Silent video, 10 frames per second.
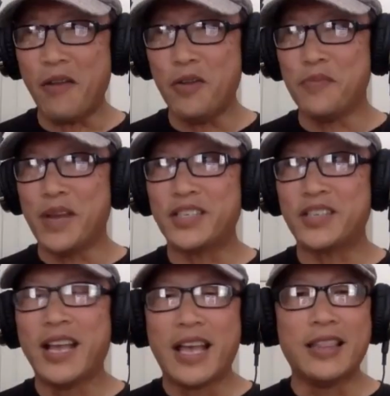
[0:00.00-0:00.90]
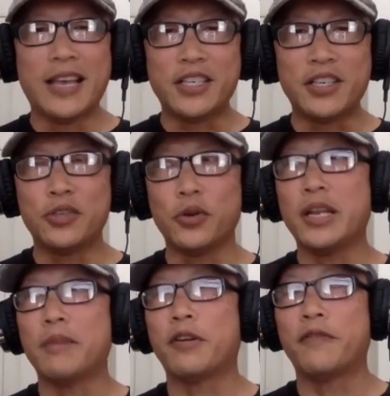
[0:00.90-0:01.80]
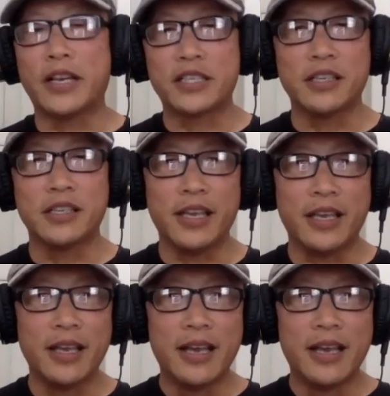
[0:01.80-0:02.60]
I would much, unless you're doing it professionally,